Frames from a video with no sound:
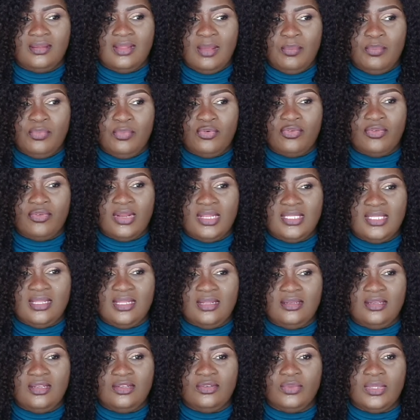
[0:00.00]
Not progress
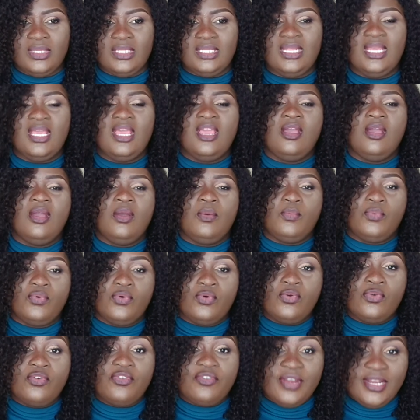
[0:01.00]
sounded weird.
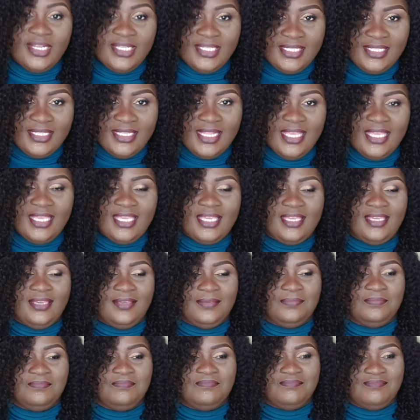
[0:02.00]
Progress, like
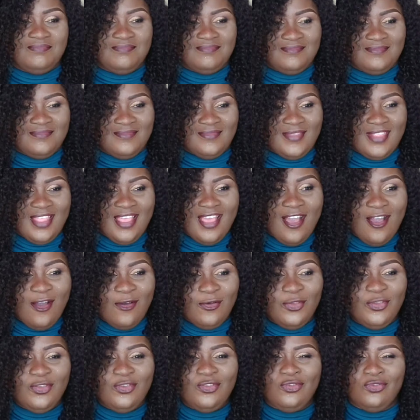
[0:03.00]

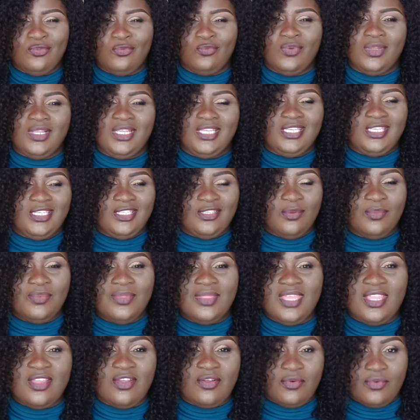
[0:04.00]
how you watch
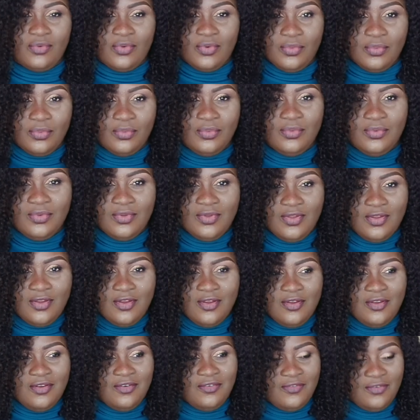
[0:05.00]
something grow
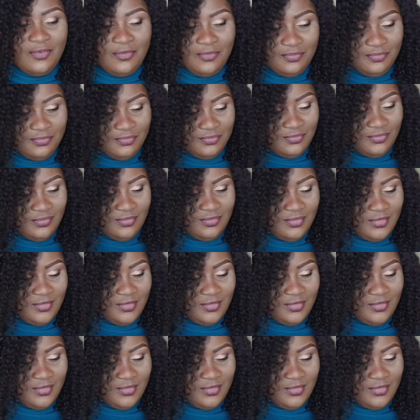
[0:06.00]
from